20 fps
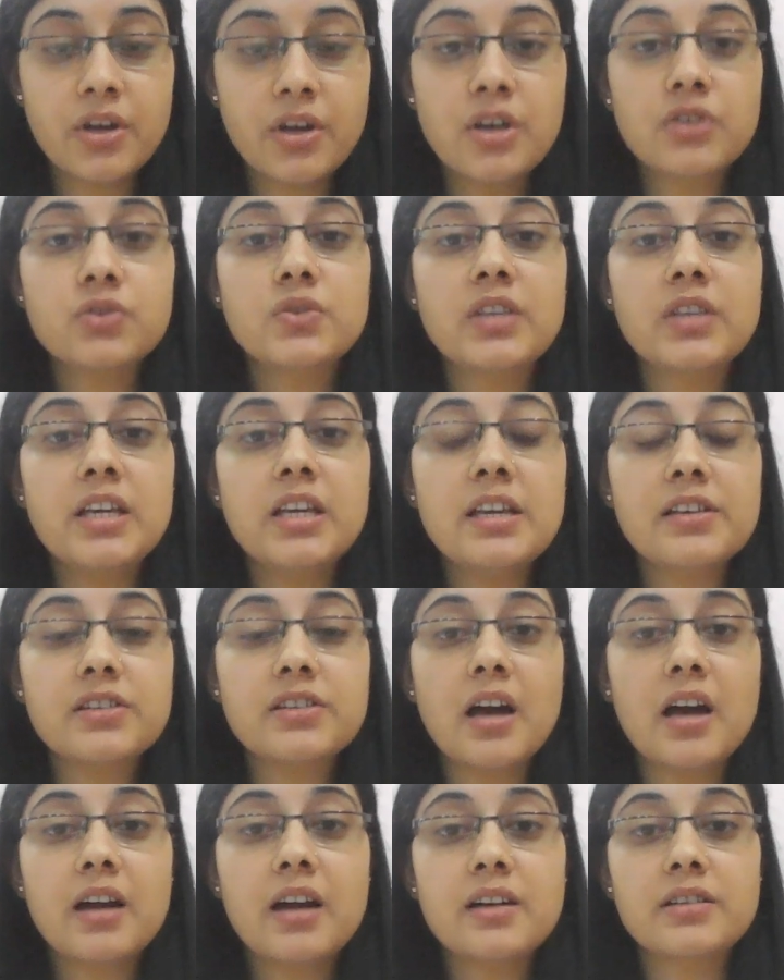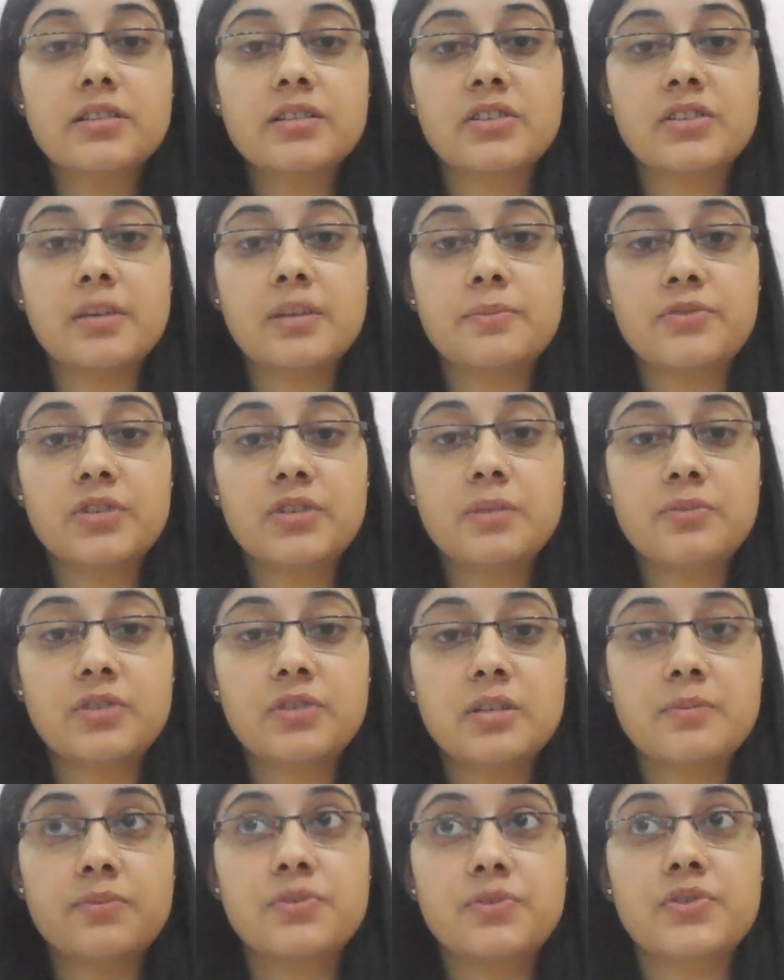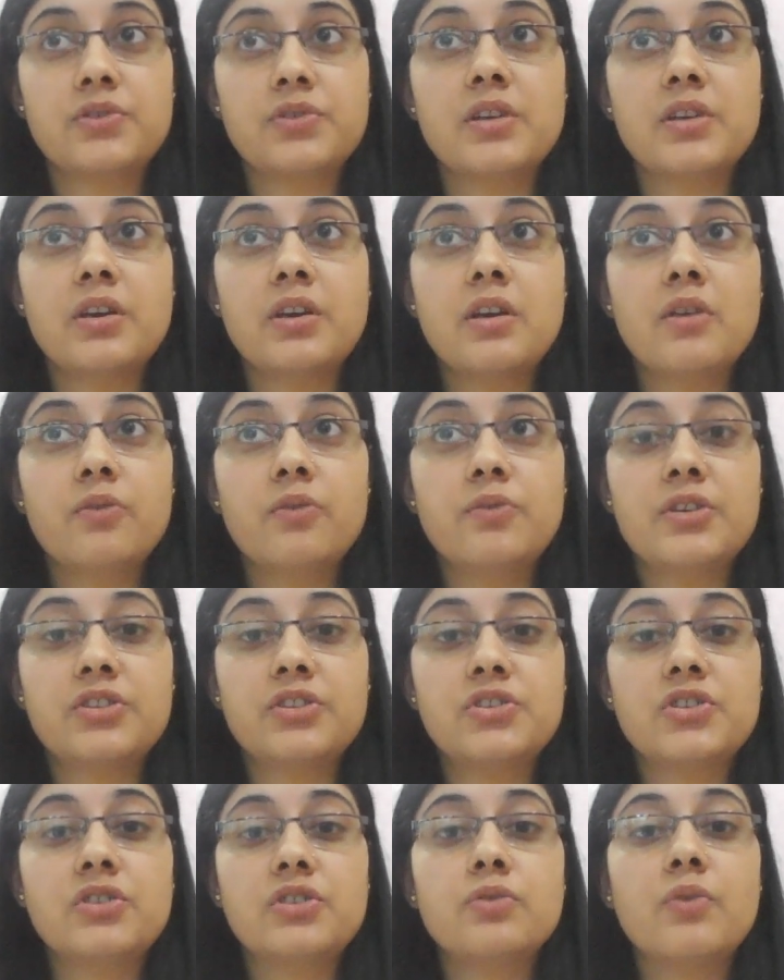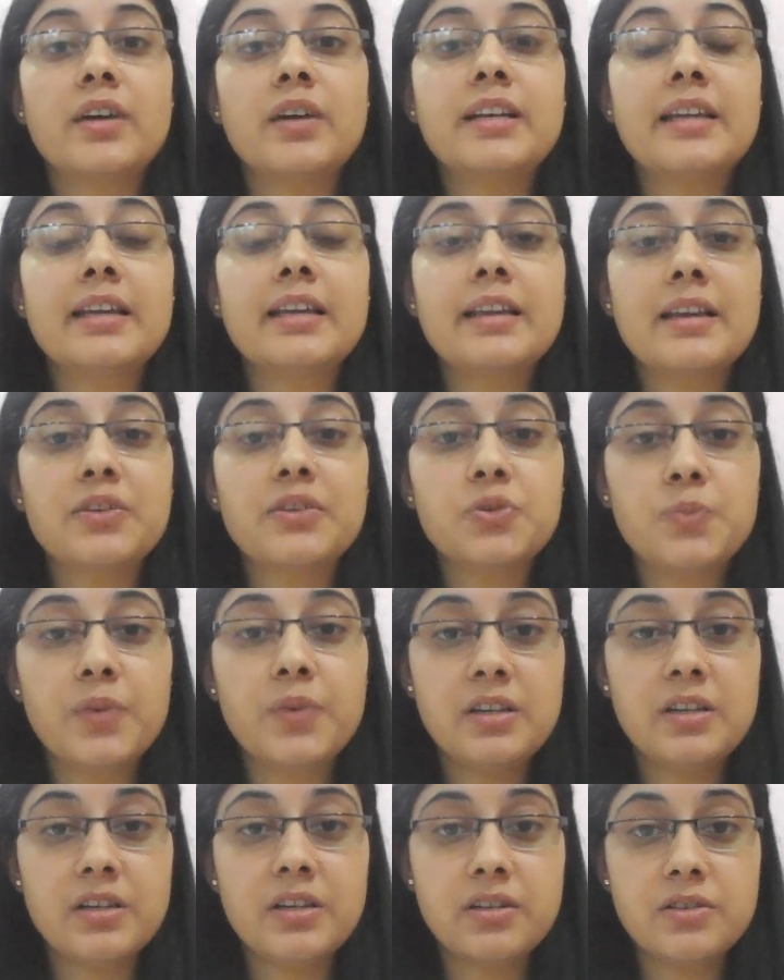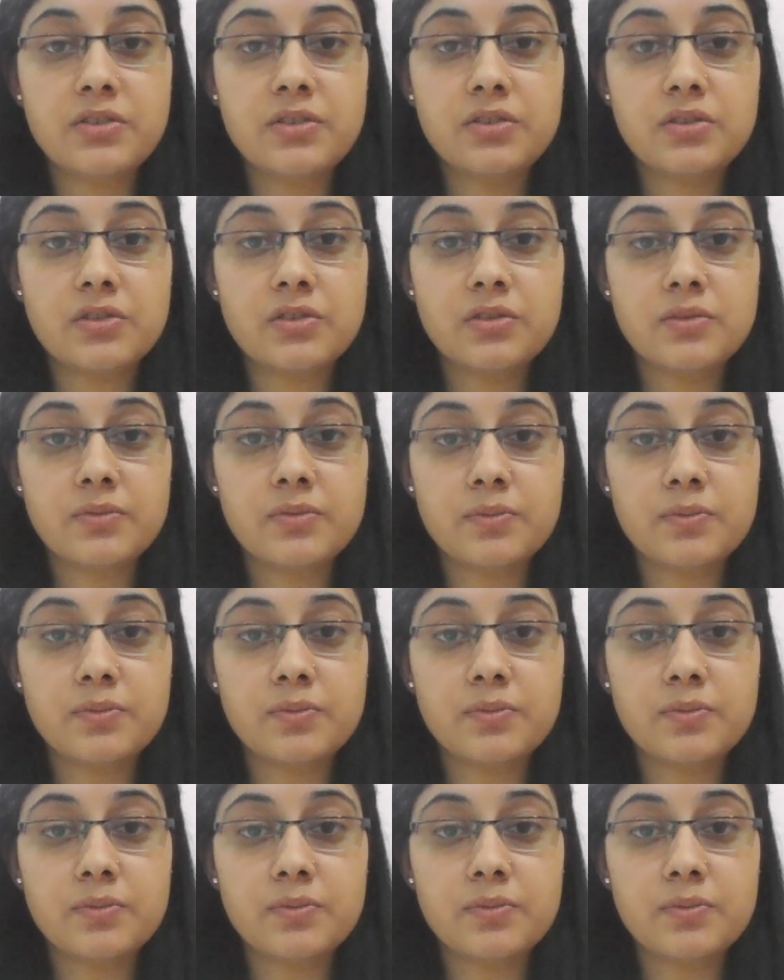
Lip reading: So these are some symptoms which one can experience,